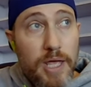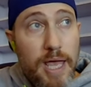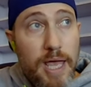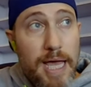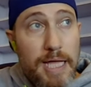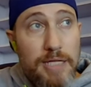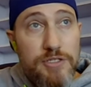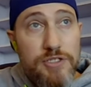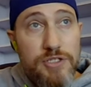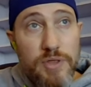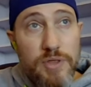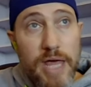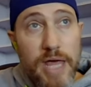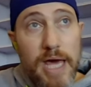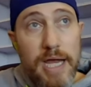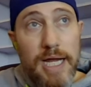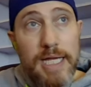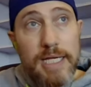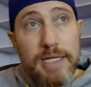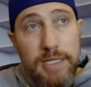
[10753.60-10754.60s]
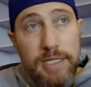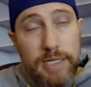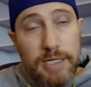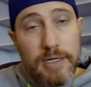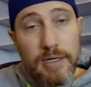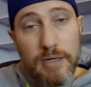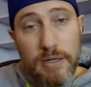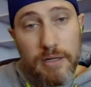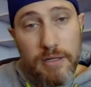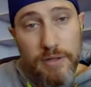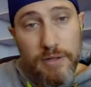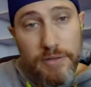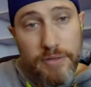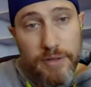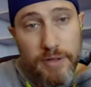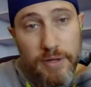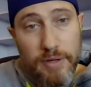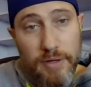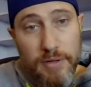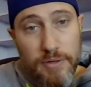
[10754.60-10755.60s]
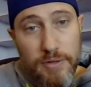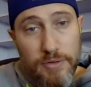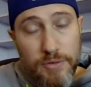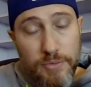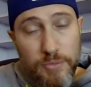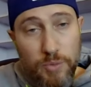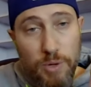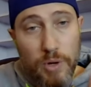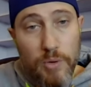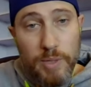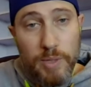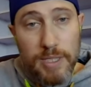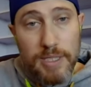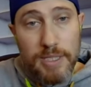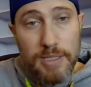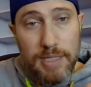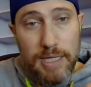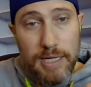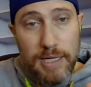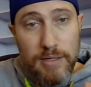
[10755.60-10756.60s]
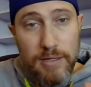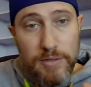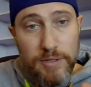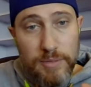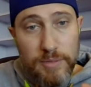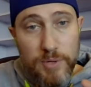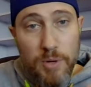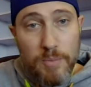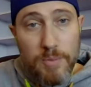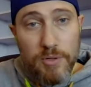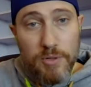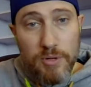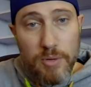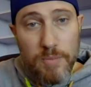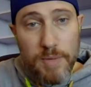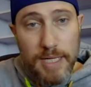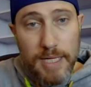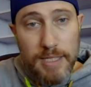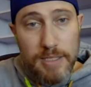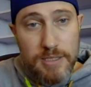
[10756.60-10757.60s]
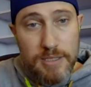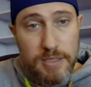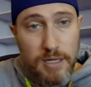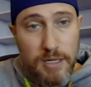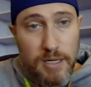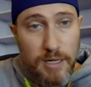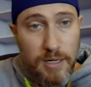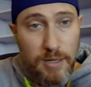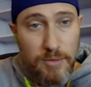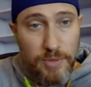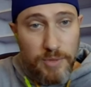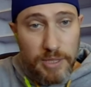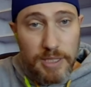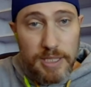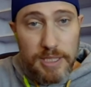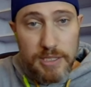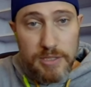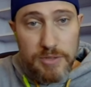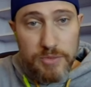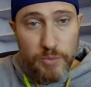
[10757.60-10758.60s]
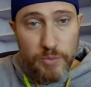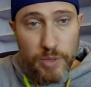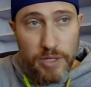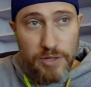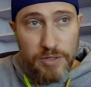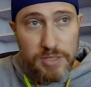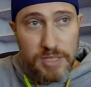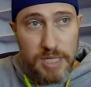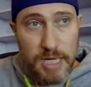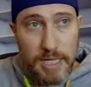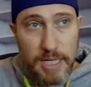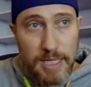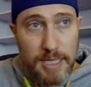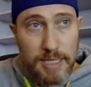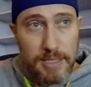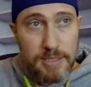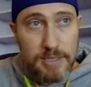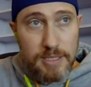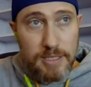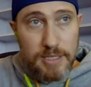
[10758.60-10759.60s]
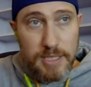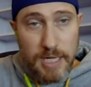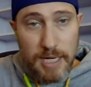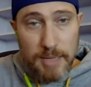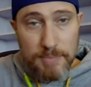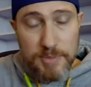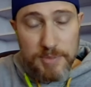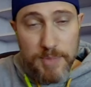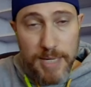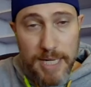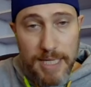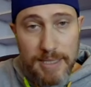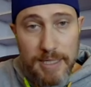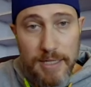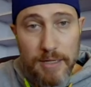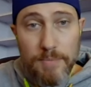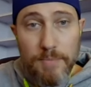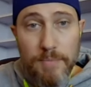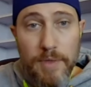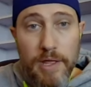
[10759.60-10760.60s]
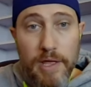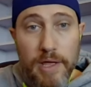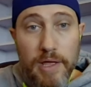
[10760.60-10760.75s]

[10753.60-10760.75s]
And so that idea, the what we did, that the Bowman Chrome X release with StockX and Topps back then,